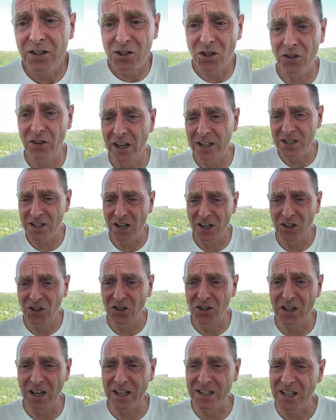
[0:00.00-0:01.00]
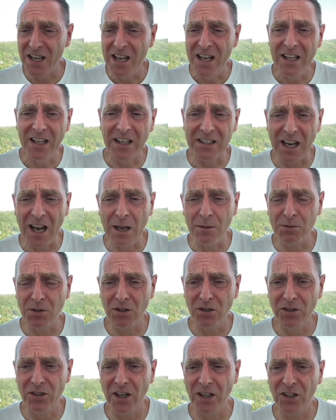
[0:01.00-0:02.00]
that's not good, guys. That's
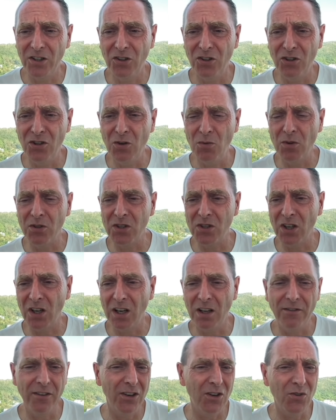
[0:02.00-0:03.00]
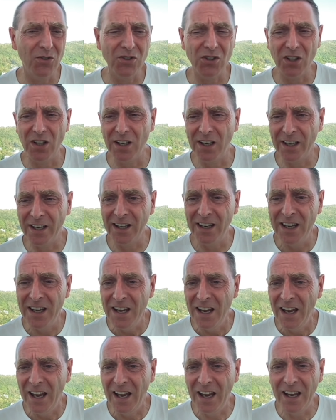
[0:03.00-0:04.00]
absolutely not good. No one's going to love it. No one's going to like it.
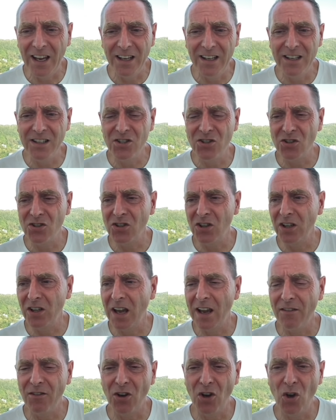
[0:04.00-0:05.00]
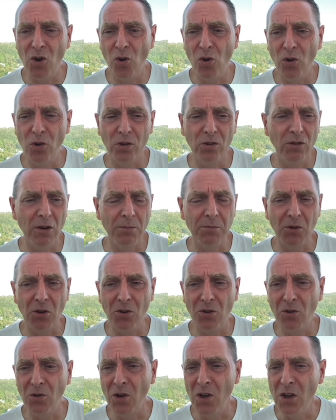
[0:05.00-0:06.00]
And it's just going to have a whole
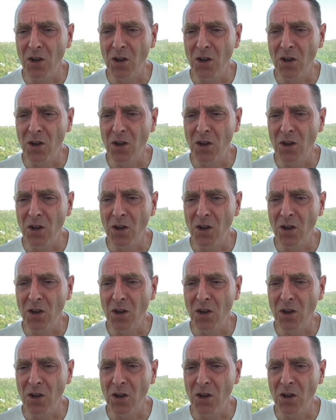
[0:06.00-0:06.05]
crypto